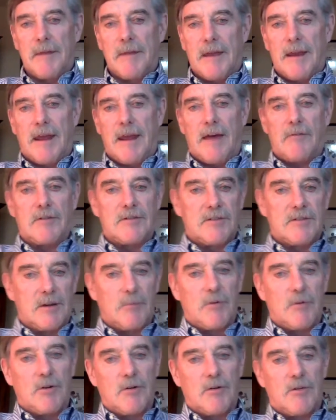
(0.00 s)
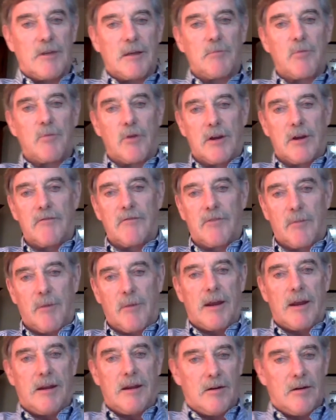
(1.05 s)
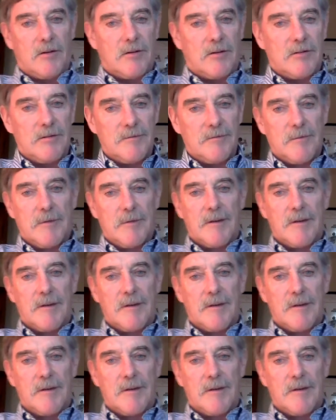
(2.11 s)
and have a similar thing put in for my ear,